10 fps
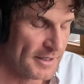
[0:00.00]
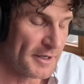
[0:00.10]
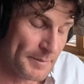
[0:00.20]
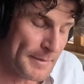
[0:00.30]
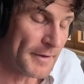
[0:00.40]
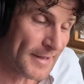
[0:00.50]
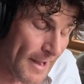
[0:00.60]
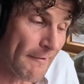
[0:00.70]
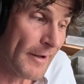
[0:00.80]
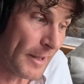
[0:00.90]
people are
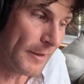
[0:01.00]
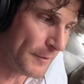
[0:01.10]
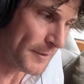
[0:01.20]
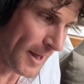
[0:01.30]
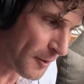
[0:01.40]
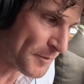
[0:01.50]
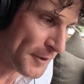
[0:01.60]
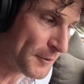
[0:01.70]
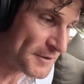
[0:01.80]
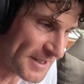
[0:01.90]
carrying you and helping
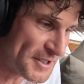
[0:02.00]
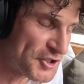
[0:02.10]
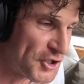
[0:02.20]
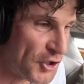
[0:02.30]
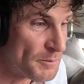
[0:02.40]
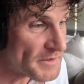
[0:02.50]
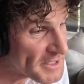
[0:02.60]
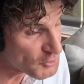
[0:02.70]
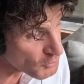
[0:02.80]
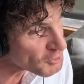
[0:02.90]
you and teaching you, but there's also